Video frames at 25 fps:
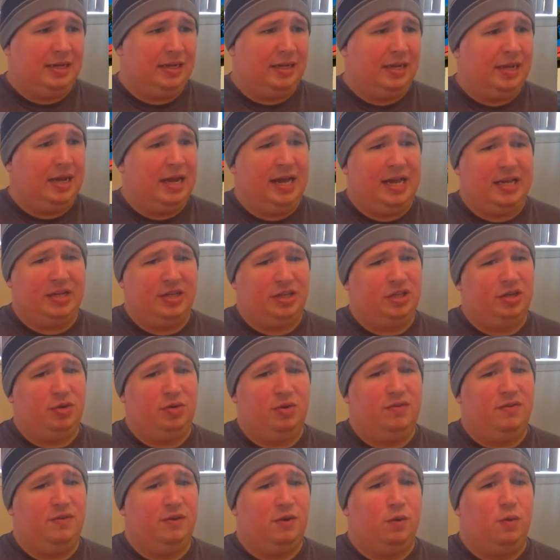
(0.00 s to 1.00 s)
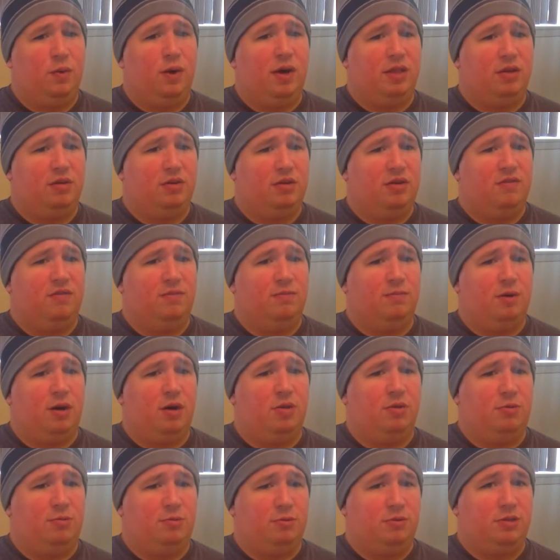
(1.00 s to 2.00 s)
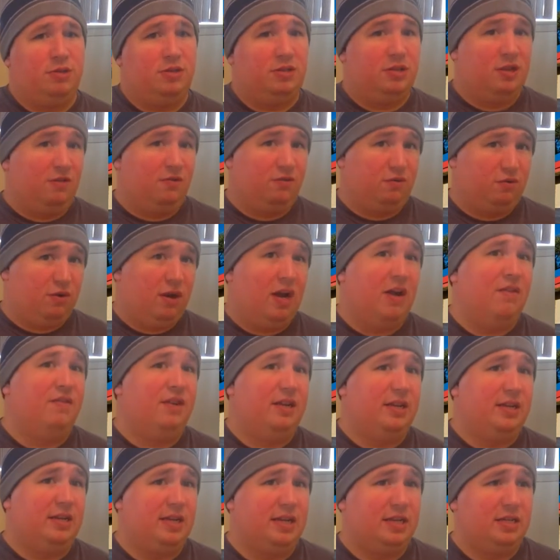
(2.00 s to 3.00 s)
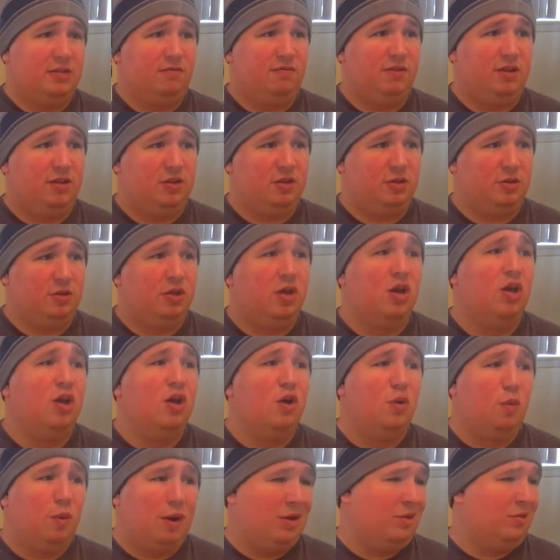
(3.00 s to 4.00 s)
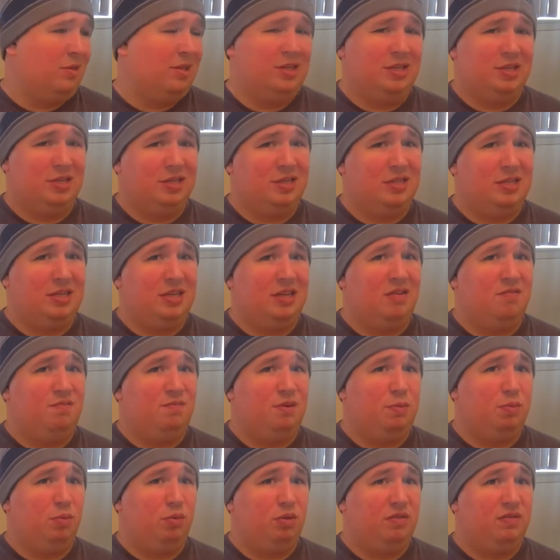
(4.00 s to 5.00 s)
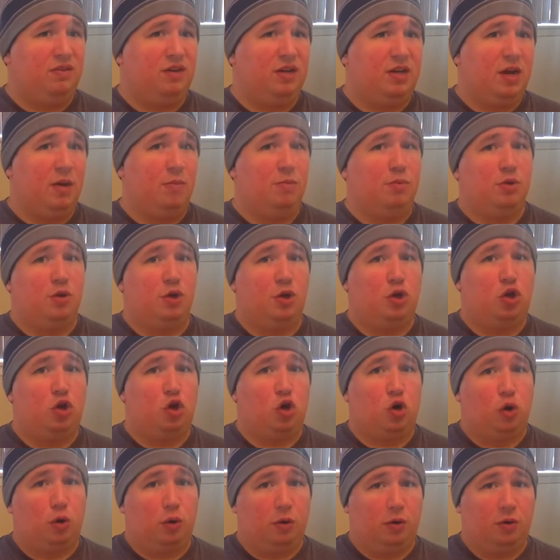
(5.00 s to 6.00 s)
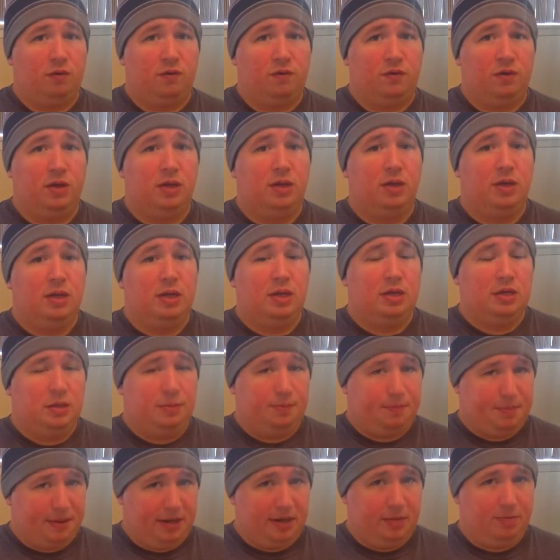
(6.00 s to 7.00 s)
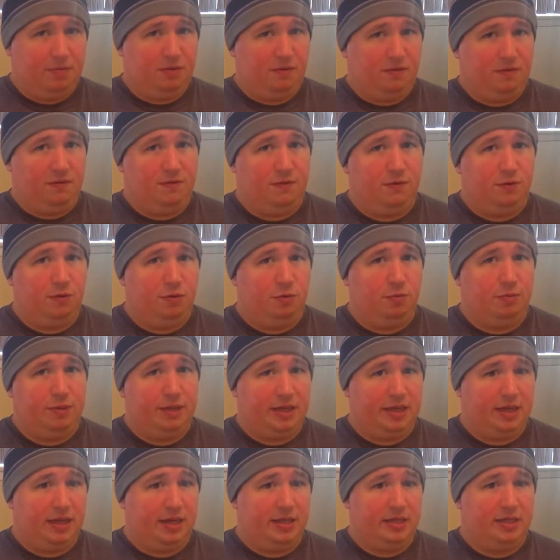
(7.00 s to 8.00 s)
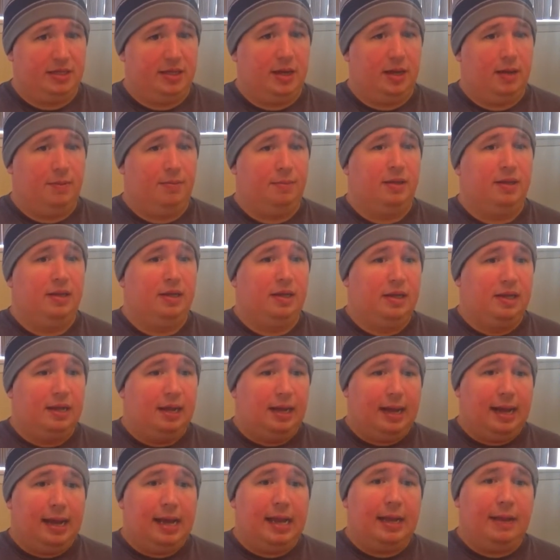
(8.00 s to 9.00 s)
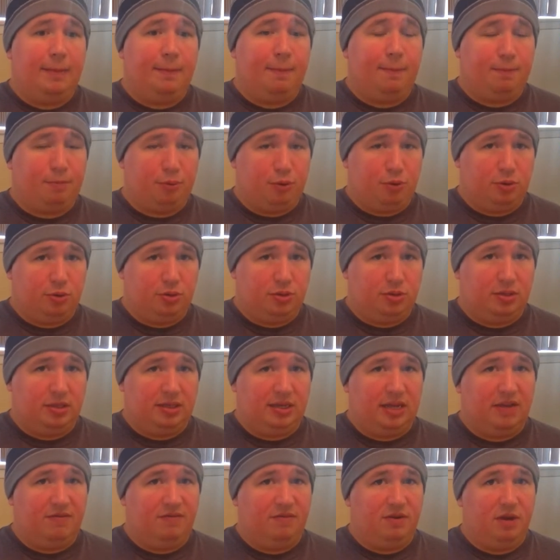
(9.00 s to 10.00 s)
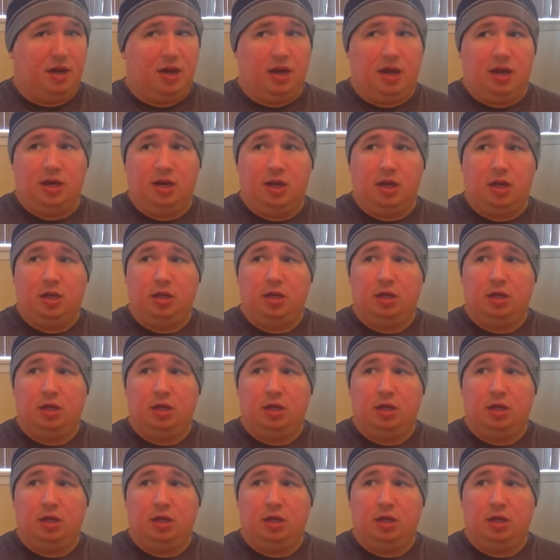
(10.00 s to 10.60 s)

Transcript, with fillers: I actually don't even know why they're even bothering with the self-driving test features. Why don't they just see if people even come to the curve? to pick up their food because um, I personally have done